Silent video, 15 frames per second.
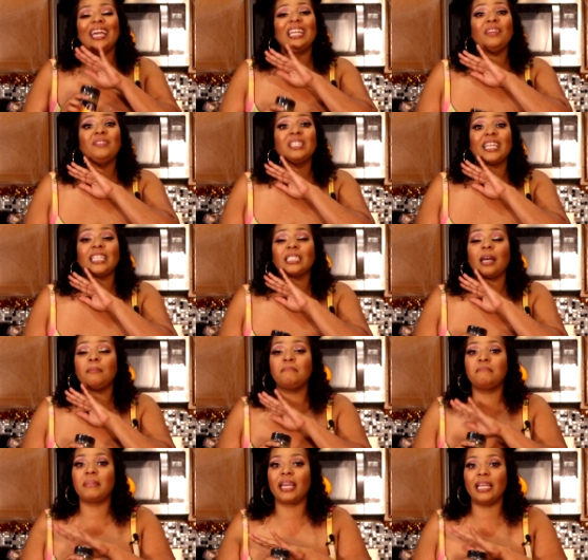It even tastes
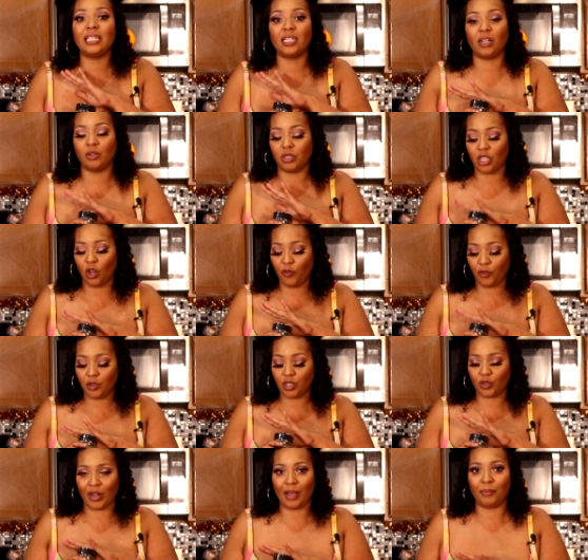amazing on
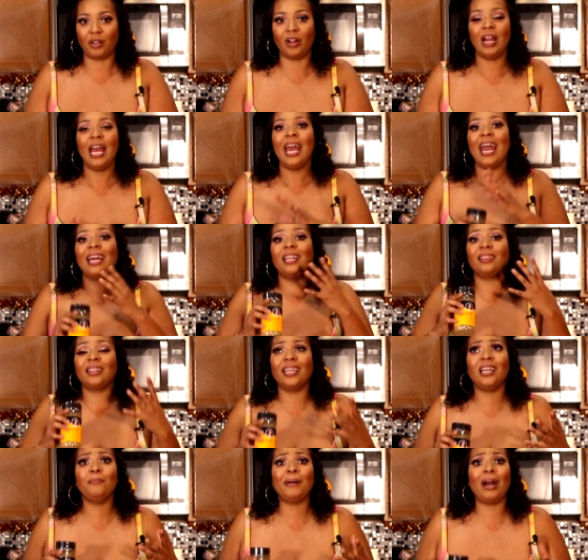tofu scrambler. And the
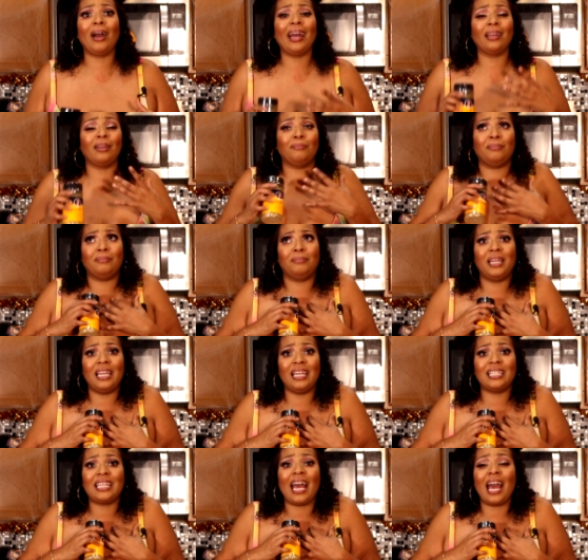thing about
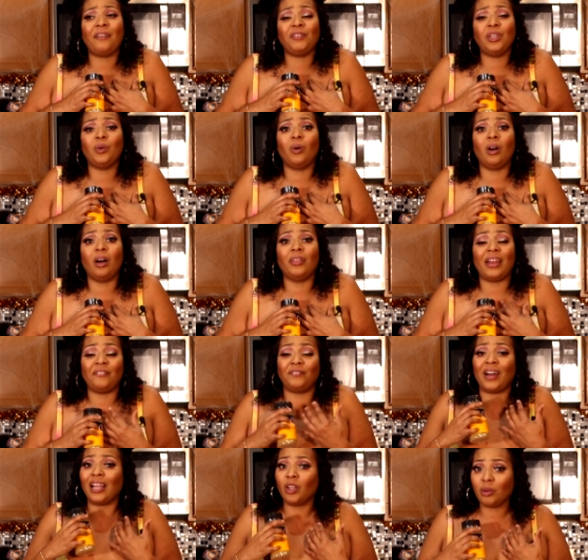me is half of you all
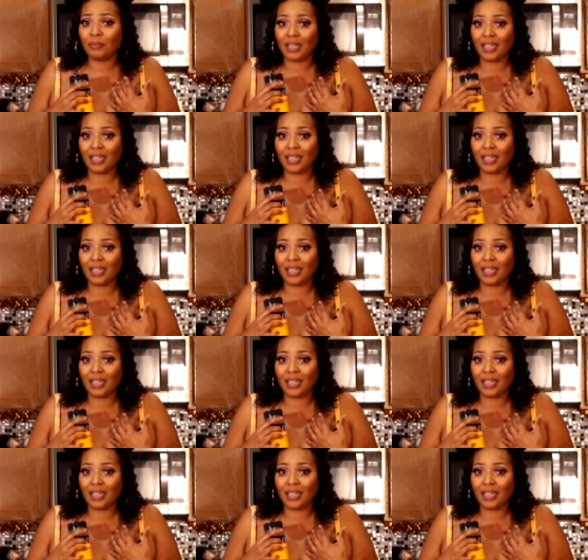that follow